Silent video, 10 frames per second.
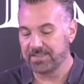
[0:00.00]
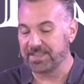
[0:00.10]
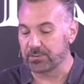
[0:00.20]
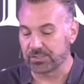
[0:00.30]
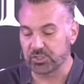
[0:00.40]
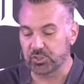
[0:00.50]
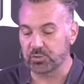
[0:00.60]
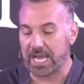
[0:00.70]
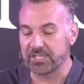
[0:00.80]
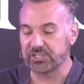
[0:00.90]
there is
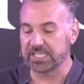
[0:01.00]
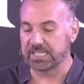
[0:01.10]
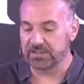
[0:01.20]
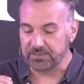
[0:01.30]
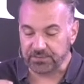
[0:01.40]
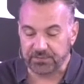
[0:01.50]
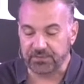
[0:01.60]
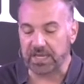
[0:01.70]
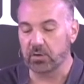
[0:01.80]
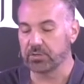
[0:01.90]
tragic
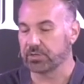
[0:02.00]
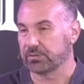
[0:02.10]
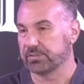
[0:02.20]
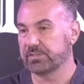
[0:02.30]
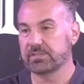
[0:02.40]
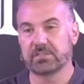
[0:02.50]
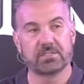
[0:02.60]
failures